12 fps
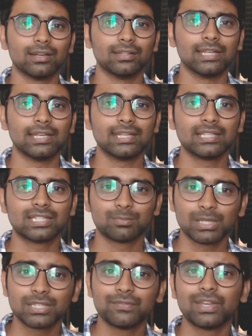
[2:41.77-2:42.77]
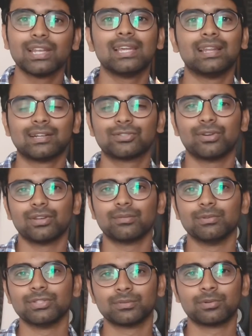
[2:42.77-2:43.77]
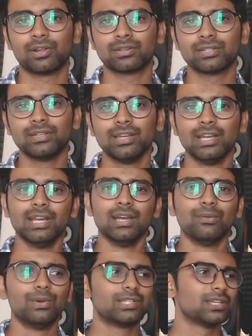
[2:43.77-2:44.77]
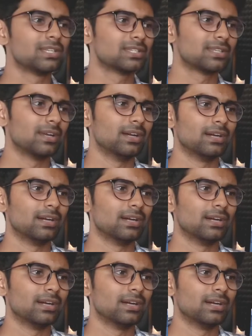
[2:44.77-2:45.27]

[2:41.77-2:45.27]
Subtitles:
they teach specifically electronic music production, which is